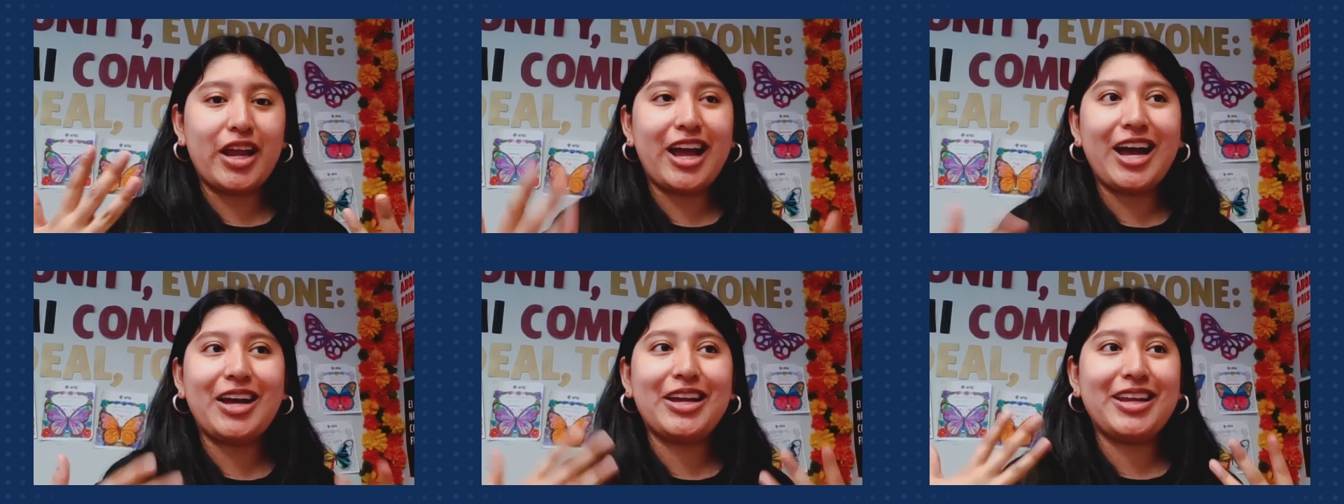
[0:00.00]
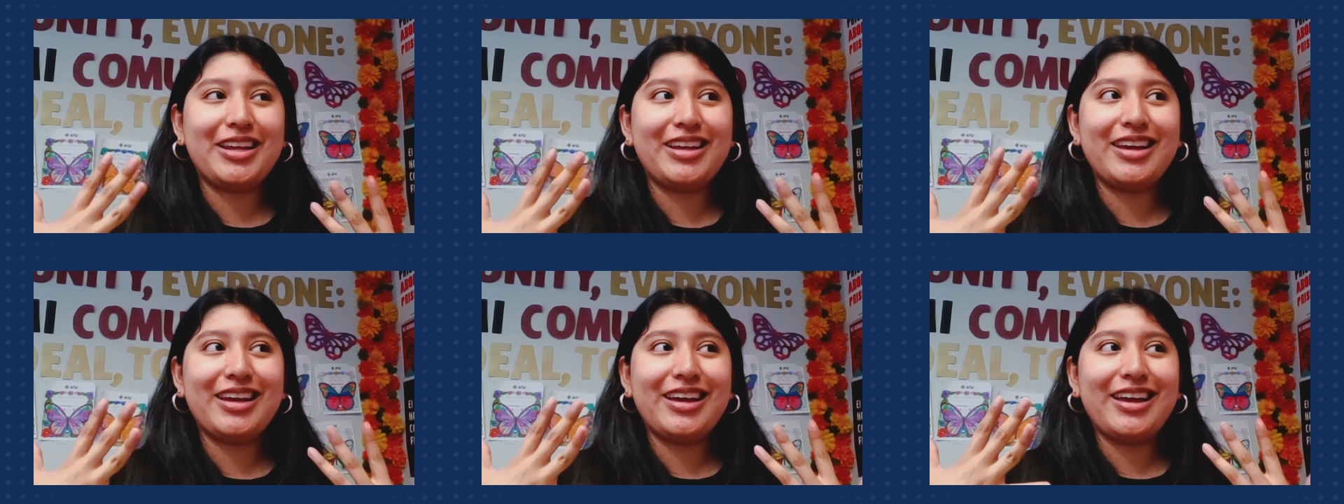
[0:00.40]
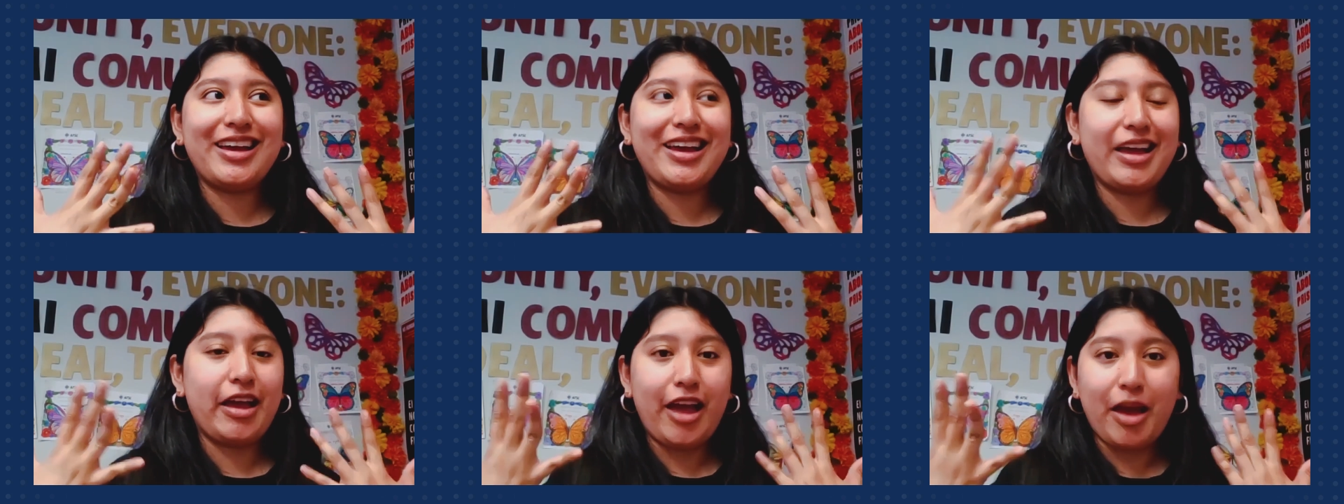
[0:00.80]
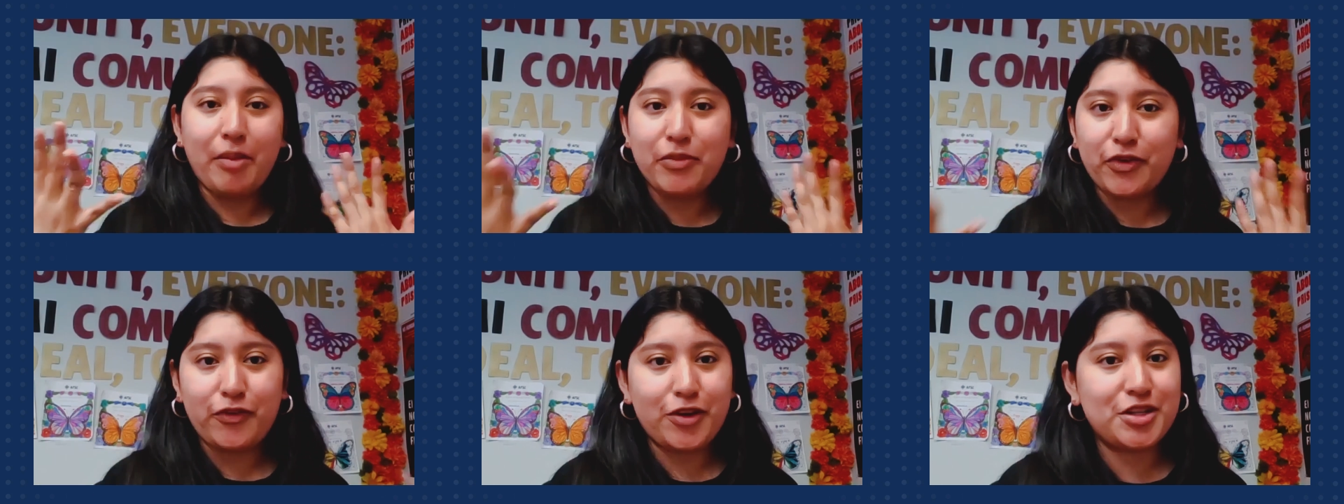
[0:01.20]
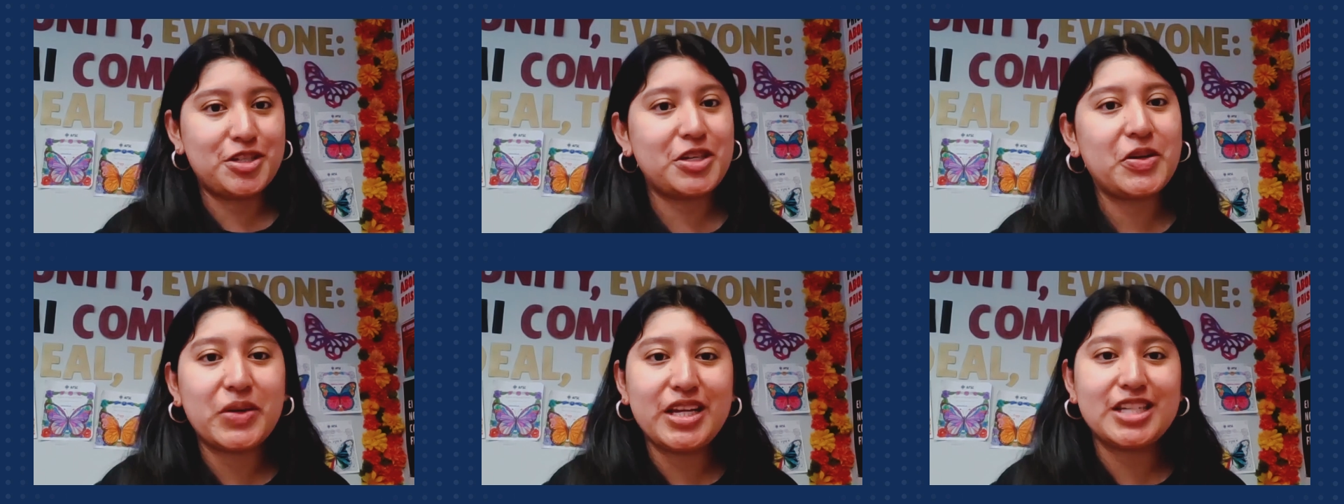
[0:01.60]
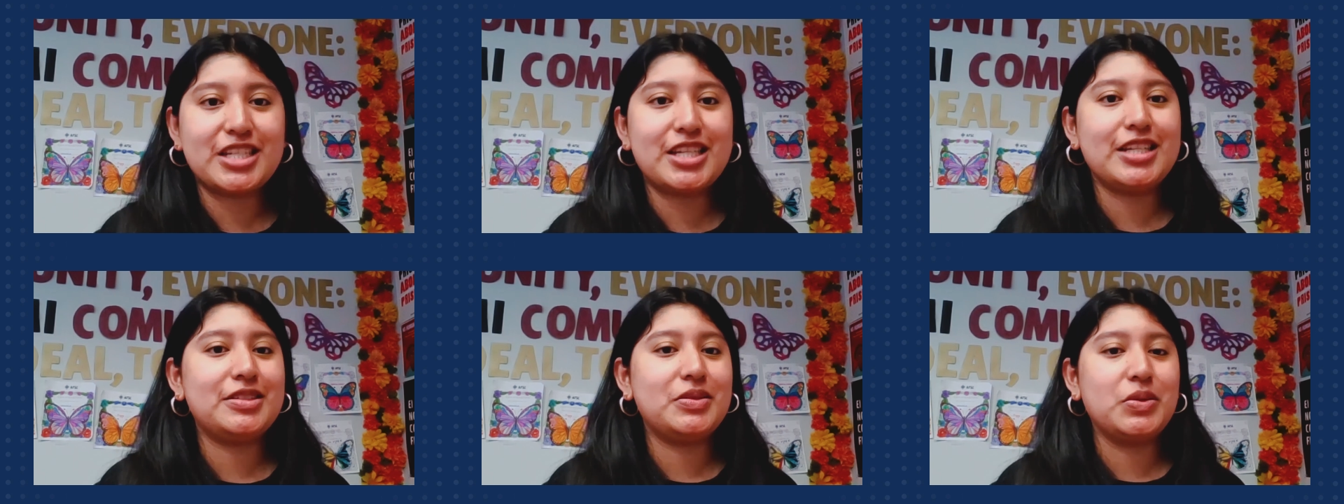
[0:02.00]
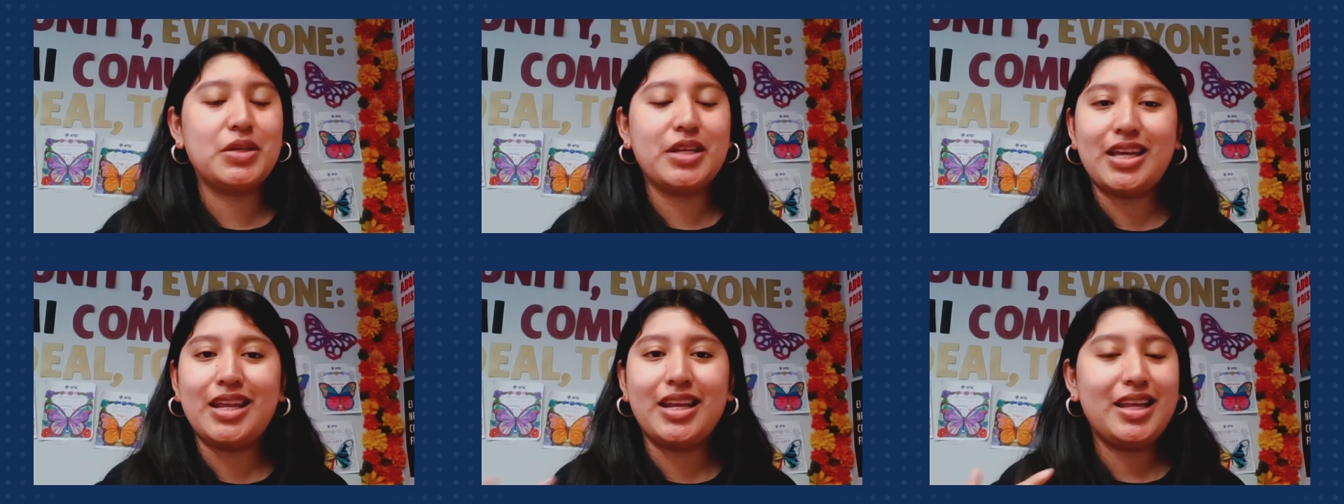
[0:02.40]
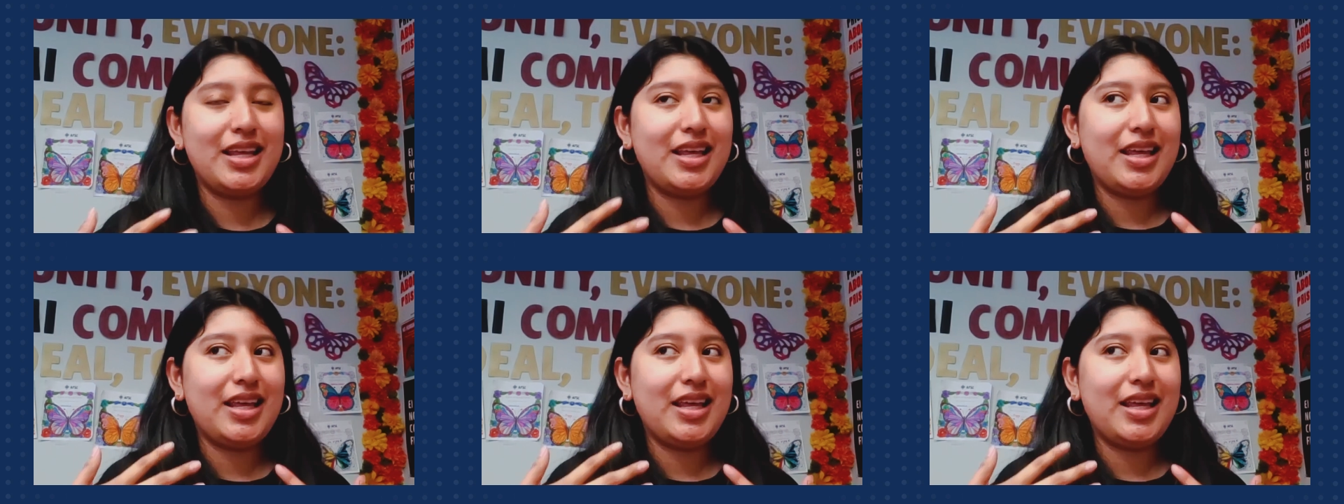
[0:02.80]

I am a first-generation student.